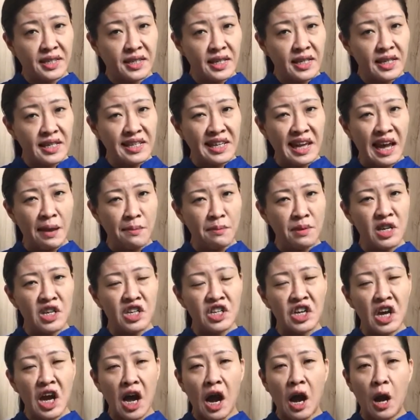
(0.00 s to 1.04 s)
It
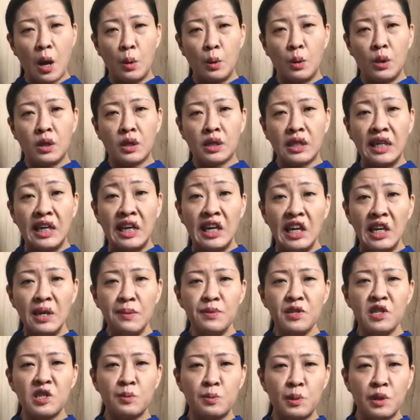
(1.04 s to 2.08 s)
damaged our
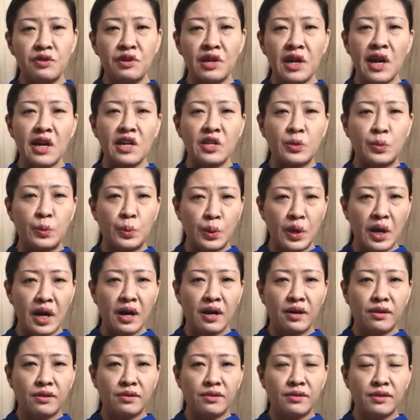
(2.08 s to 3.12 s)
team spirit as
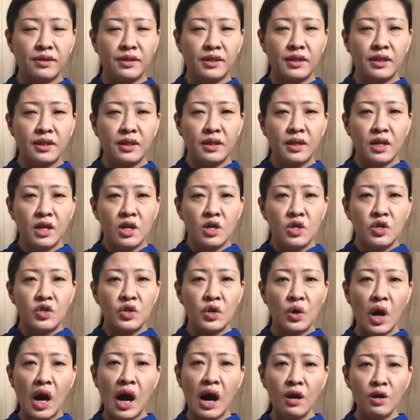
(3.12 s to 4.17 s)
well.
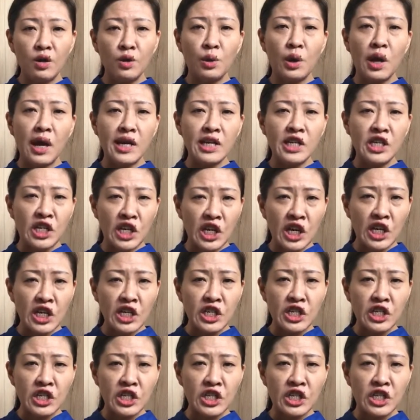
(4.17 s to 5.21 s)
So how do I
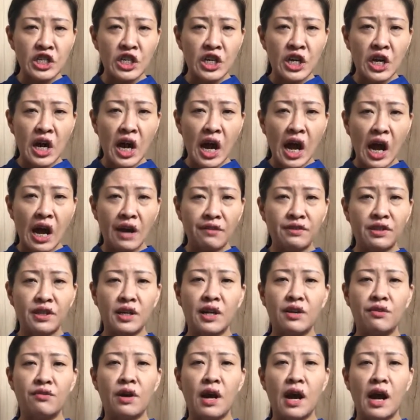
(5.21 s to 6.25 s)
change
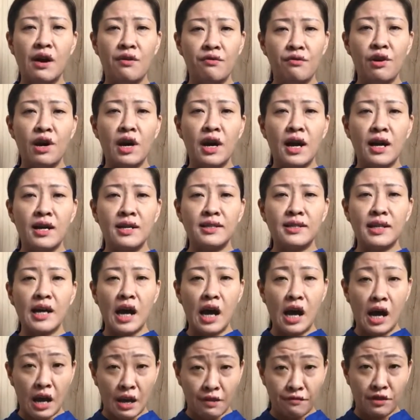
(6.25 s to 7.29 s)
after I realize that
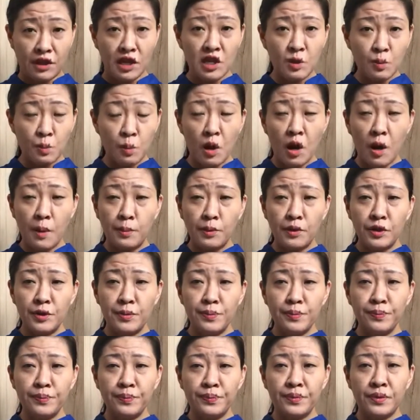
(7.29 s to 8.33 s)
I have this
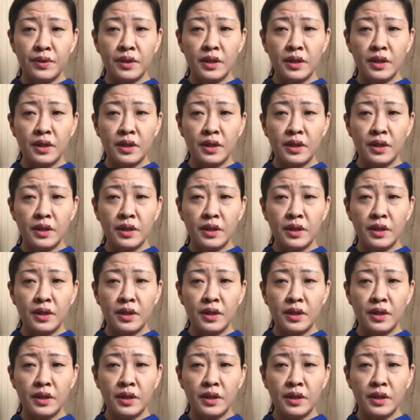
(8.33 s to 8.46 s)
problem?